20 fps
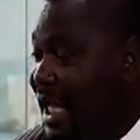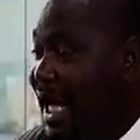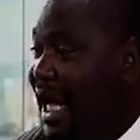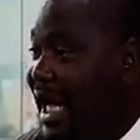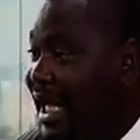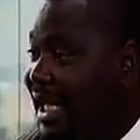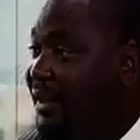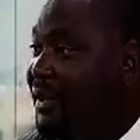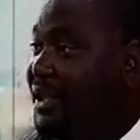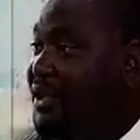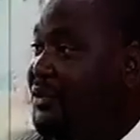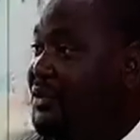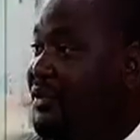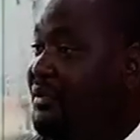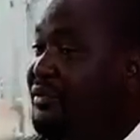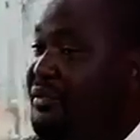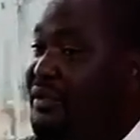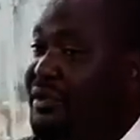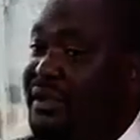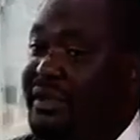Otherwise,
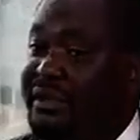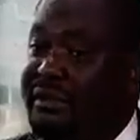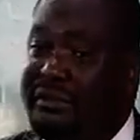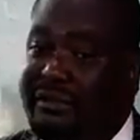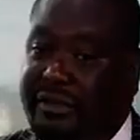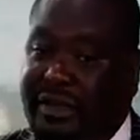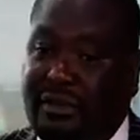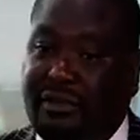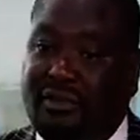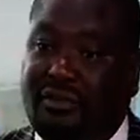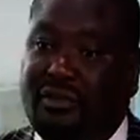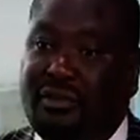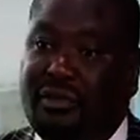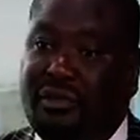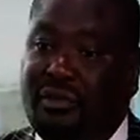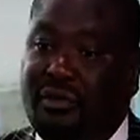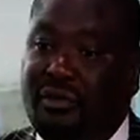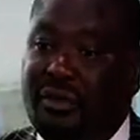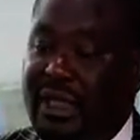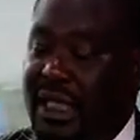if we fail to
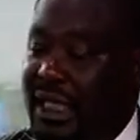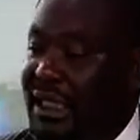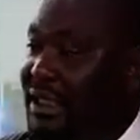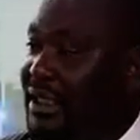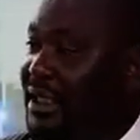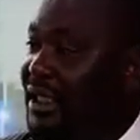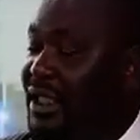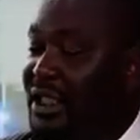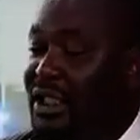do that,